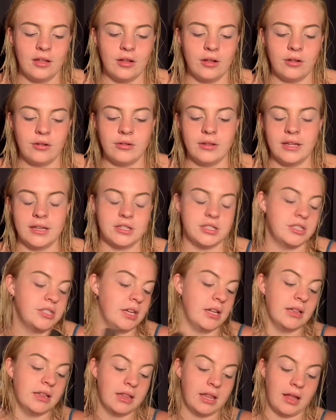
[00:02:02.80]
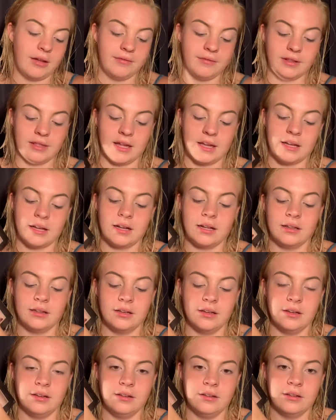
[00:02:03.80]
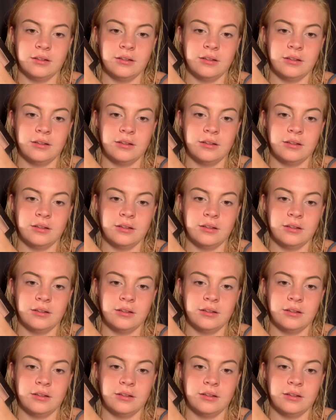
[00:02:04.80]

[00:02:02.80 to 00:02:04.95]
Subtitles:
holy shit, loved that color.